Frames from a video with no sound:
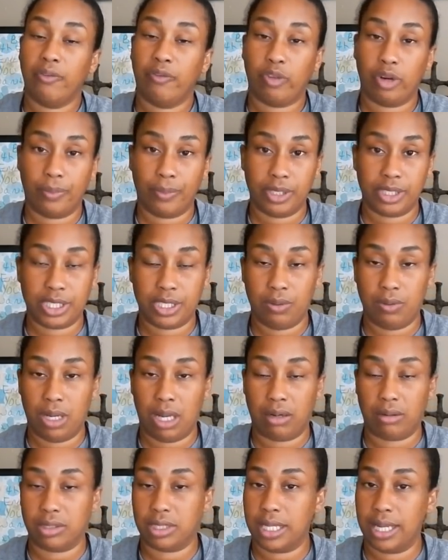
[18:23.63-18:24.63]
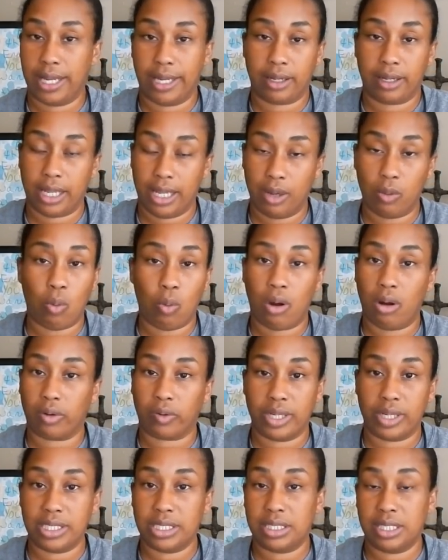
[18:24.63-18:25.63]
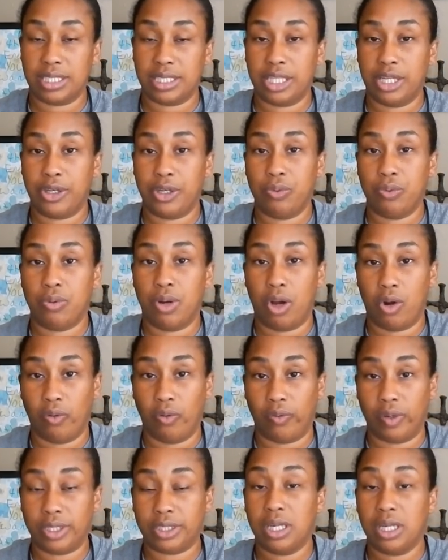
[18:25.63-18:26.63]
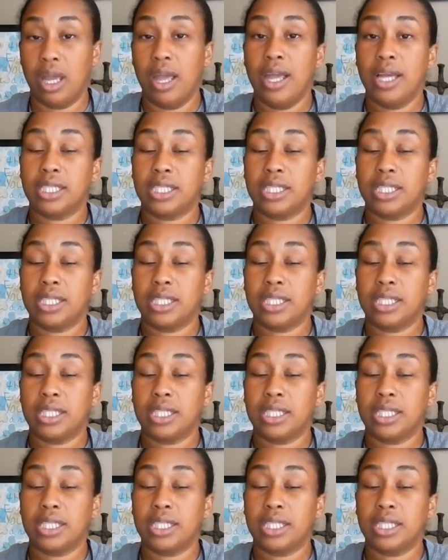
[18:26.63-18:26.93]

from the $2, and again, Walgreens doesn't do overage.